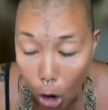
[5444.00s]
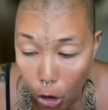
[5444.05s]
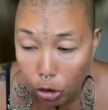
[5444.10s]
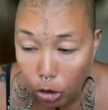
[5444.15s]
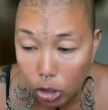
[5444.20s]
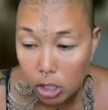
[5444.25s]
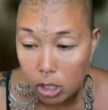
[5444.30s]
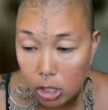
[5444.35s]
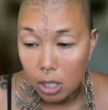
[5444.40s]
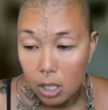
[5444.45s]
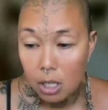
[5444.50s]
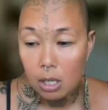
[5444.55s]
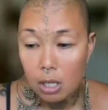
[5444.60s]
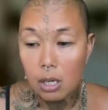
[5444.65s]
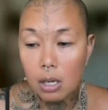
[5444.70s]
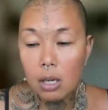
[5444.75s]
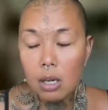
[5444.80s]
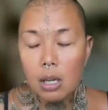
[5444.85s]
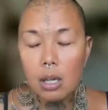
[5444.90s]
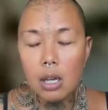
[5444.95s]
cloaked
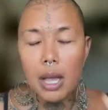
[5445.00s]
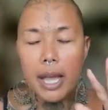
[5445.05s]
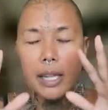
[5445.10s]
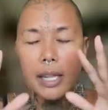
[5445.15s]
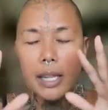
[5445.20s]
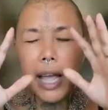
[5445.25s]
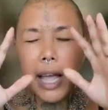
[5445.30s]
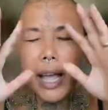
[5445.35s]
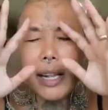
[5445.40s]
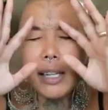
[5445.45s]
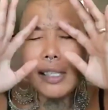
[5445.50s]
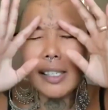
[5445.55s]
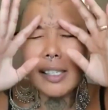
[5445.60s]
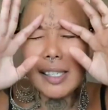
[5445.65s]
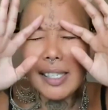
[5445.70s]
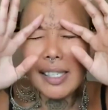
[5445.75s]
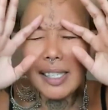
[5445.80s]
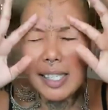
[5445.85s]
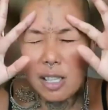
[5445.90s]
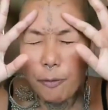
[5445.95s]

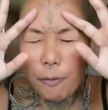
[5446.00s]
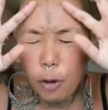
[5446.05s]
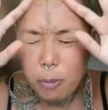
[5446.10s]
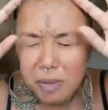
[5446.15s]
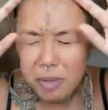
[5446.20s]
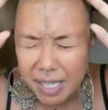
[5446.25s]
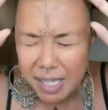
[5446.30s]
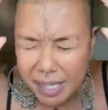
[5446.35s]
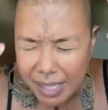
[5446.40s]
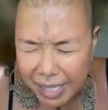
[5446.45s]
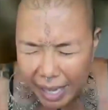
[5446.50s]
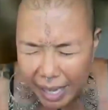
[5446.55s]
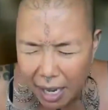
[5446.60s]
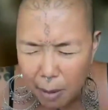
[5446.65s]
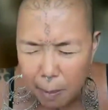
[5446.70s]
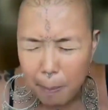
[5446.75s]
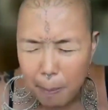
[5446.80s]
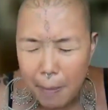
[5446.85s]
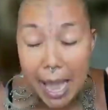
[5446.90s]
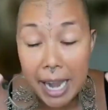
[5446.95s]
and from
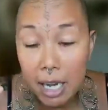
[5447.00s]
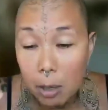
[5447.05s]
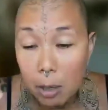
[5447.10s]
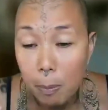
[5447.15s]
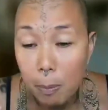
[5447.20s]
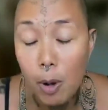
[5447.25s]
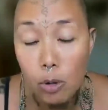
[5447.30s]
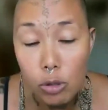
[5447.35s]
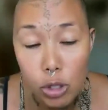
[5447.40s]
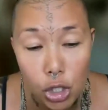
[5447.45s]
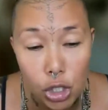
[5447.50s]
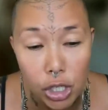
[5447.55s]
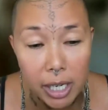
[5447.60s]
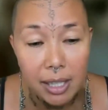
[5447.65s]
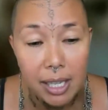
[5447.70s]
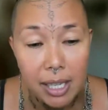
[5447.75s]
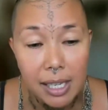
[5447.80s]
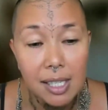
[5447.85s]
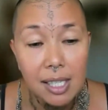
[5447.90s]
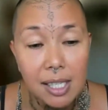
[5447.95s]
stigmatic
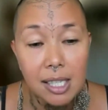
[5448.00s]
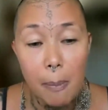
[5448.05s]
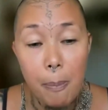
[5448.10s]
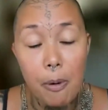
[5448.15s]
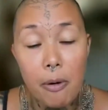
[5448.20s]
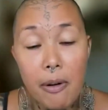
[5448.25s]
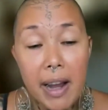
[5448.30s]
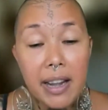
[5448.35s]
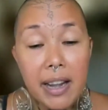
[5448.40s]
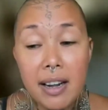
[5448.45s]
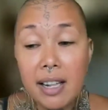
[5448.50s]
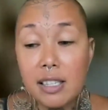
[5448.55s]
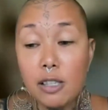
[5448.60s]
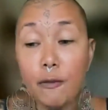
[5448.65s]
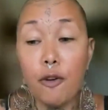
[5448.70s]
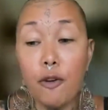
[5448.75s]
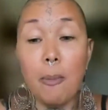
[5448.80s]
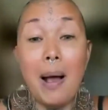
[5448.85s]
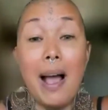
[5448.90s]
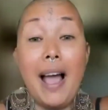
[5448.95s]
bullshit that separated
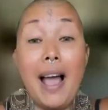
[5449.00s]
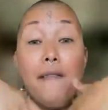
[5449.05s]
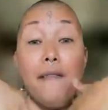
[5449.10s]
us